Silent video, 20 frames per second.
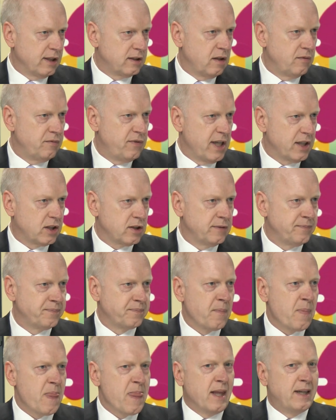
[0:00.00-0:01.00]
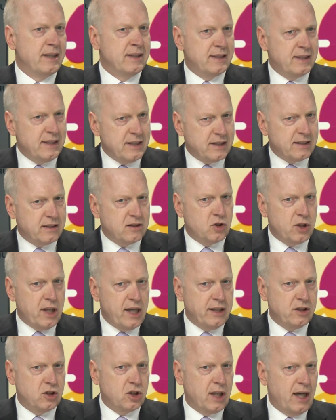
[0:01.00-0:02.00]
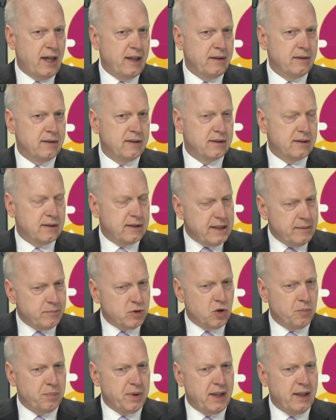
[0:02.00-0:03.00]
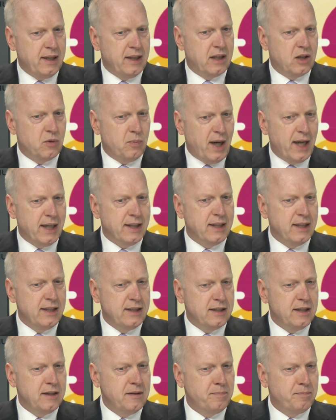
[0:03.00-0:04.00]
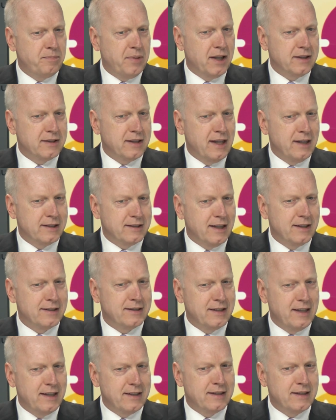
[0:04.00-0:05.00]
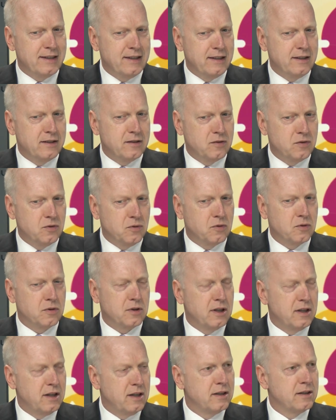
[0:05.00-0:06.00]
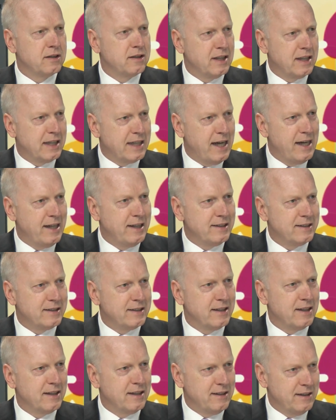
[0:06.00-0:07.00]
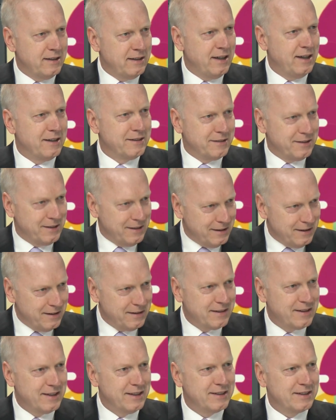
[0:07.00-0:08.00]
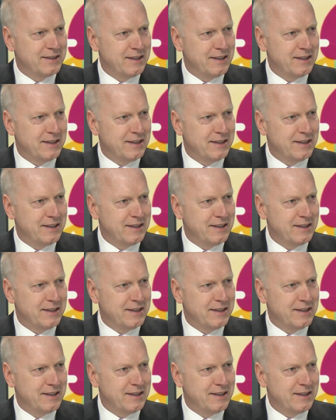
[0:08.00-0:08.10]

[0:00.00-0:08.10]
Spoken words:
infection. This change seems to be quite easy, but as I said, it took decades until this